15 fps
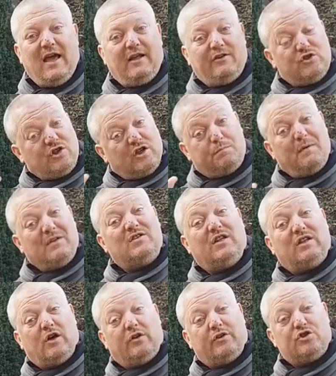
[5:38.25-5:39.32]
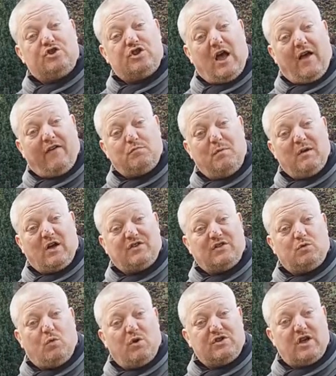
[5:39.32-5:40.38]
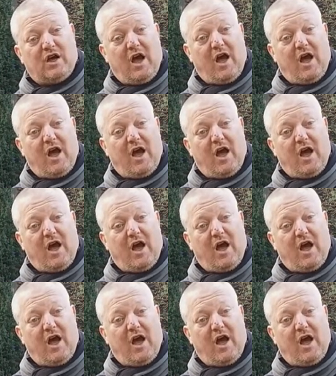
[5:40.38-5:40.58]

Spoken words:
It's just been sitting on the shelves because it was